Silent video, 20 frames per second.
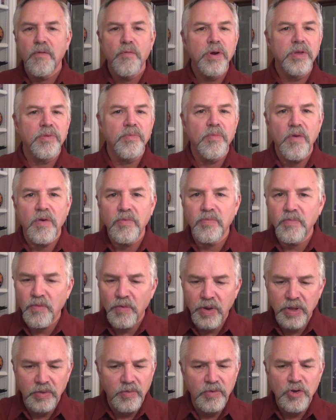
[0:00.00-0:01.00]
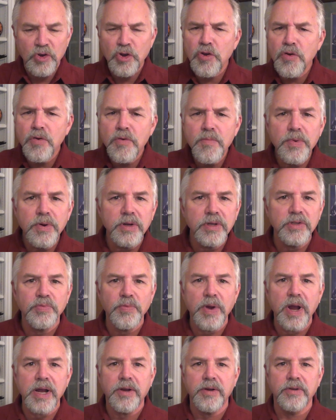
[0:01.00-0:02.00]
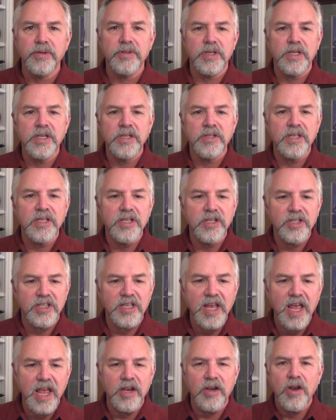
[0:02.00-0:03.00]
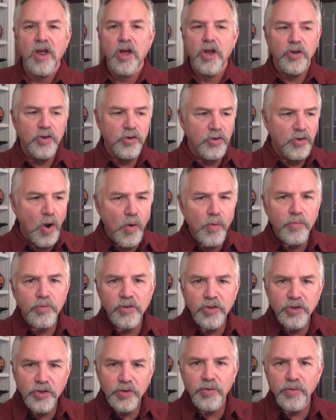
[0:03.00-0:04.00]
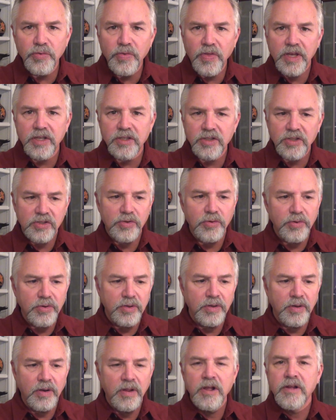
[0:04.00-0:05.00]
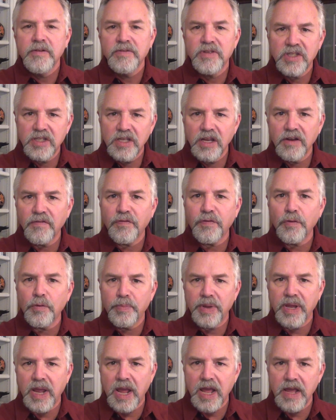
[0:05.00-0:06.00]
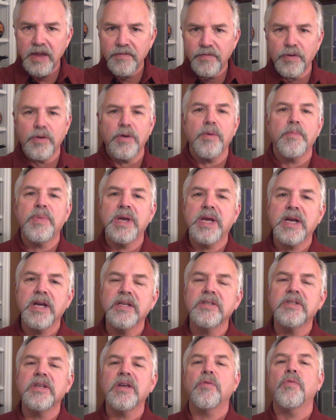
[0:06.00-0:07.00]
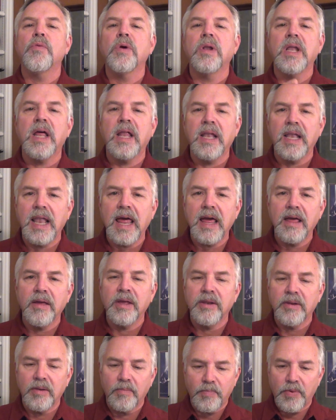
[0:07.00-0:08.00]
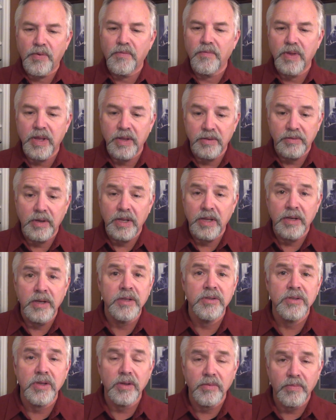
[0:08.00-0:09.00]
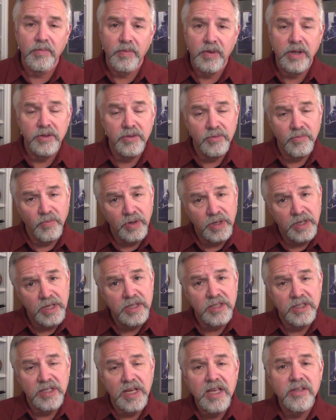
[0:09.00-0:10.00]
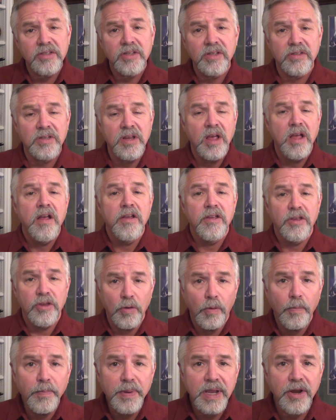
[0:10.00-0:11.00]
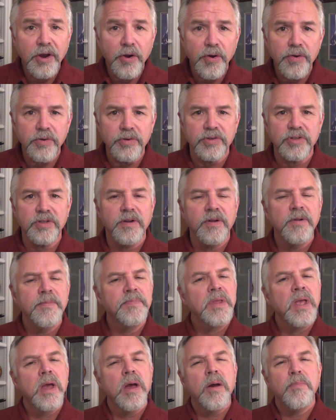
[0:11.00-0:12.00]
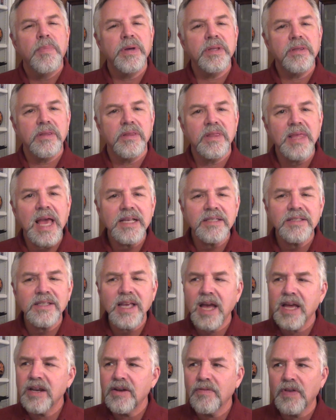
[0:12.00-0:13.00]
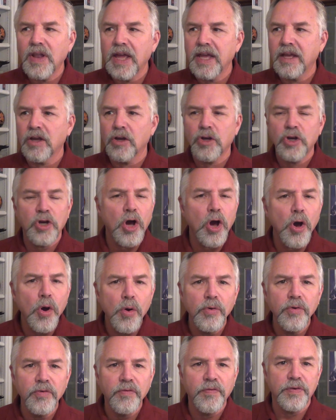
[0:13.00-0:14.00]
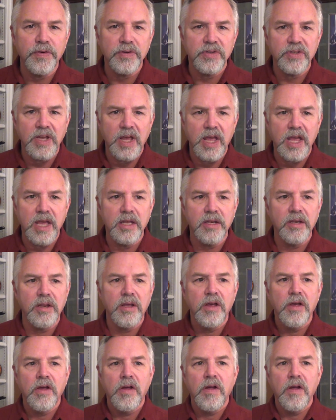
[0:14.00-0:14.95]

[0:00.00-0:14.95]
with, with numerous records is he's saying, don't do this certain sinful behavior, because it will, it, it, it is, what he says is, you'll be cursed. But that's kind of like code for saying